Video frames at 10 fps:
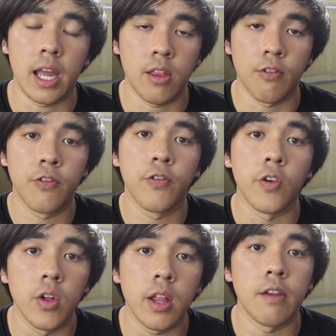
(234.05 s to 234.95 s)
get the
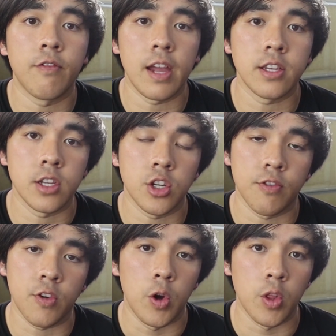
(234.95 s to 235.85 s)
full advantage
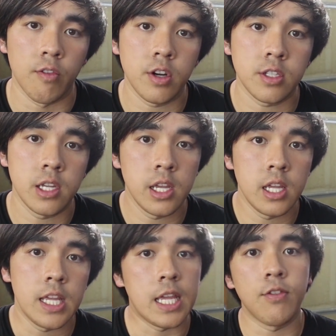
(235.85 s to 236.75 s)
of coilovers
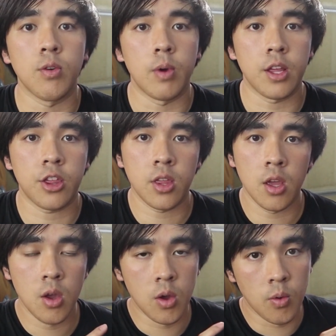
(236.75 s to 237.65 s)
even with